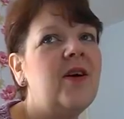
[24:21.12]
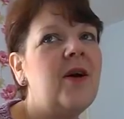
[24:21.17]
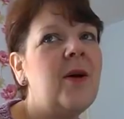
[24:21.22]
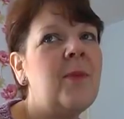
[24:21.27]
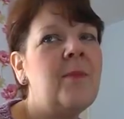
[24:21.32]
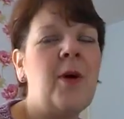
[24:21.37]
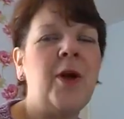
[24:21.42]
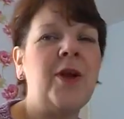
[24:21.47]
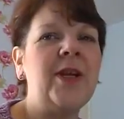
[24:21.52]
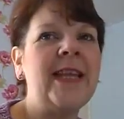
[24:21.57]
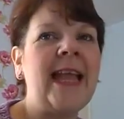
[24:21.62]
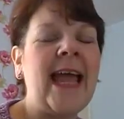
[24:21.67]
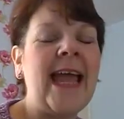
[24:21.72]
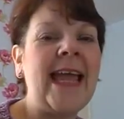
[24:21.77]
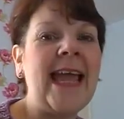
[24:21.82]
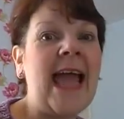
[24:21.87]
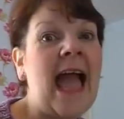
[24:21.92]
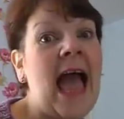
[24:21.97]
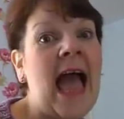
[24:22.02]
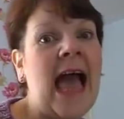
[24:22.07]
modern day
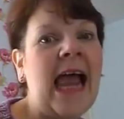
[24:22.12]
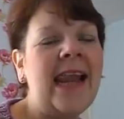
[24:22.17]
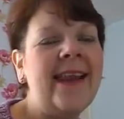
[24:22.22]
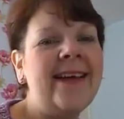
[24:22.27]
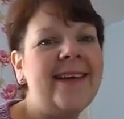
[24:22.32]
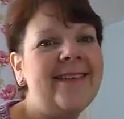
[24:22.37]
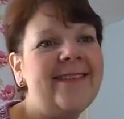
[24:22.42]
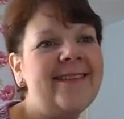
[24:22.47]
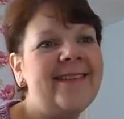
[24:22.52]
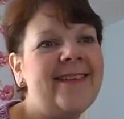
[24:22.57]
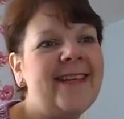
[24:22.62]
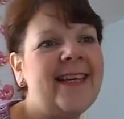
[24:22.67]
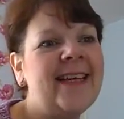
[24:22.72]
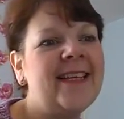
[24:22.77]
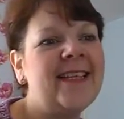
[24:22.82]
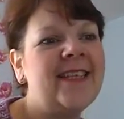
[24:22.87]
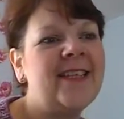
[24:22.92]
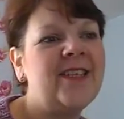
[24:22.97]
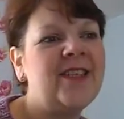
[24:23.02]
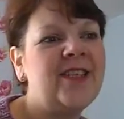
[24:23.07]
gal,
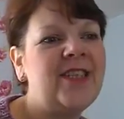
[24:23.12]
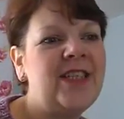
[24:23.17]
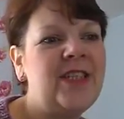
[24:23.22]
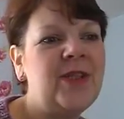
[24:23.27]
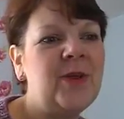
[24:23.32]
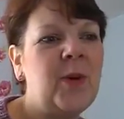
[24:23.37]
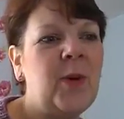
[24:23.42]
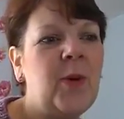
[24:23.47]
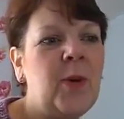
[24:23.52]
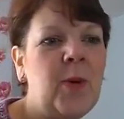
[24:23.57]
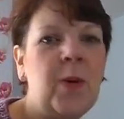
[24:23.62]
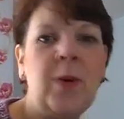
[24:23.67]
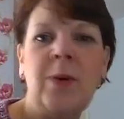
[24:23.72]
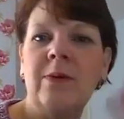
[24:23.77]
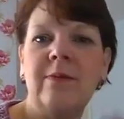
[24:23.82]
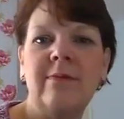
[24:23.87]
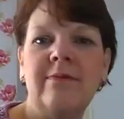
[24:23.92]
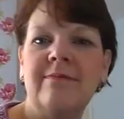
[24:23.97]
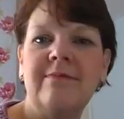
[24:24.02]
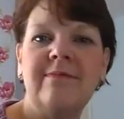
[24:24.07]
and she's
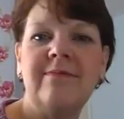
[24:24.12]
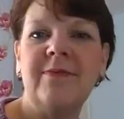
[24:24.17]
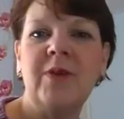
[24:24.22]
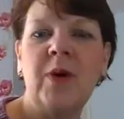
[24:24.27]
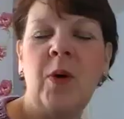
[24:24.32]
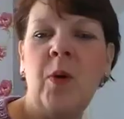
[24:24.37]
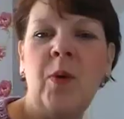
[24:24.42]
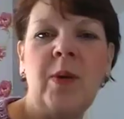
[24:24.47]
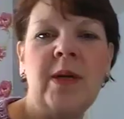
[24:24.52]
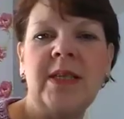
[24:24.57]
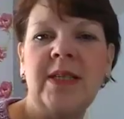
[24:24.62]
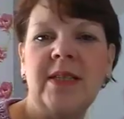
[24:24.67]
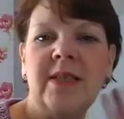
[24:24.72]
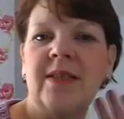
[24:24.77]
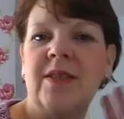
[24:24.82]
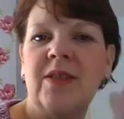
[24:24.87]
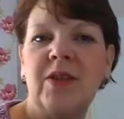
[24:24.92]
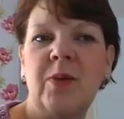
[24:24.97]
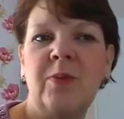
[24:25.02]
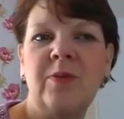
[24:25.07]
always
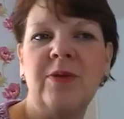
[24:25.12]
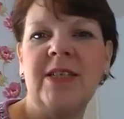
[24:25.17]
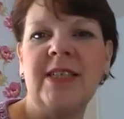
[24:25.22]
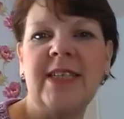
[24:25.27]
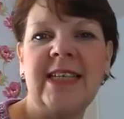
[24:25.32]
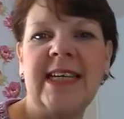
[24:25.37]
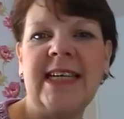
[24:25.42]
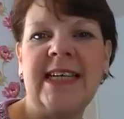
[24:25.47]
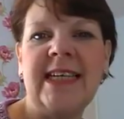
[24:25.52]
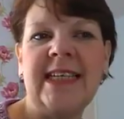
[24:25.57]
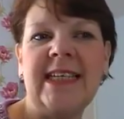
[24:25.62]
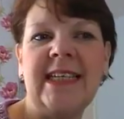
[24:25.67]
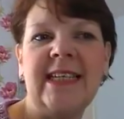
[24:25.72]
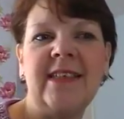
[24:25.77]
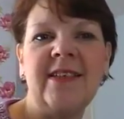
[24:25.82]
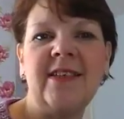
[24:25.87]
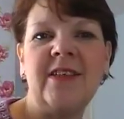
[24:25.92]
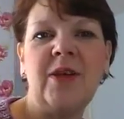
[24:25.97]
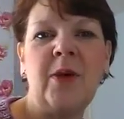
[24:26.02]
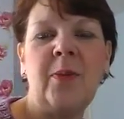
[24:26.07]
so pristine
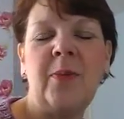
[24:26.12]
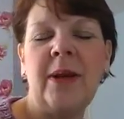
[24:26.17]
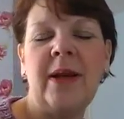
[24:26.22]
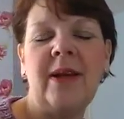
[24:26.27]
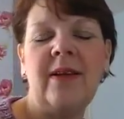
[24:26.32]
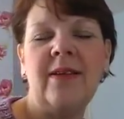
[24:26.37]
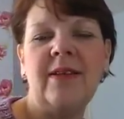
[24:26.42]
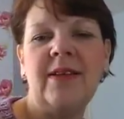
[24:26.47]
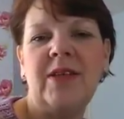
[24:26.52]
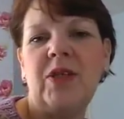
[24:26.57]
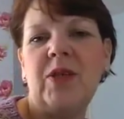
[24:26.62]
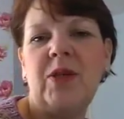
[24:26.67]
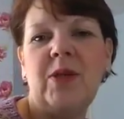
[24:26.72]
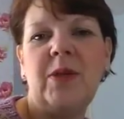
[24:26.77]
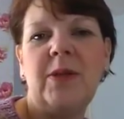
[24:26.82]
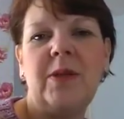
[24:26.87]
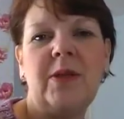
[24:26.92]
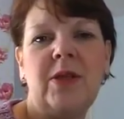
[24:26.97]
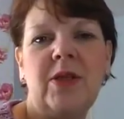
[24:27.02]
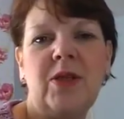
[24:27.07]
and so
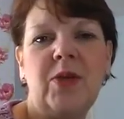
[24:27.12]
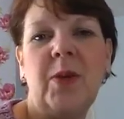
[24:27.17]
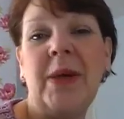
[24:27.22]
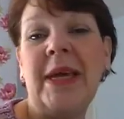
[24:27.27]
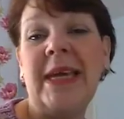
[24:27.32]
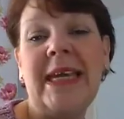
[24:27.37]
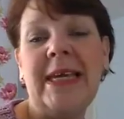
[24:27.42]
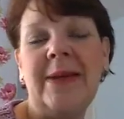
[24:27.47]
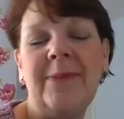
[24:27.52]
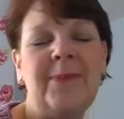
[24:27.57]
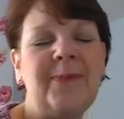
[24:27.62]
twee,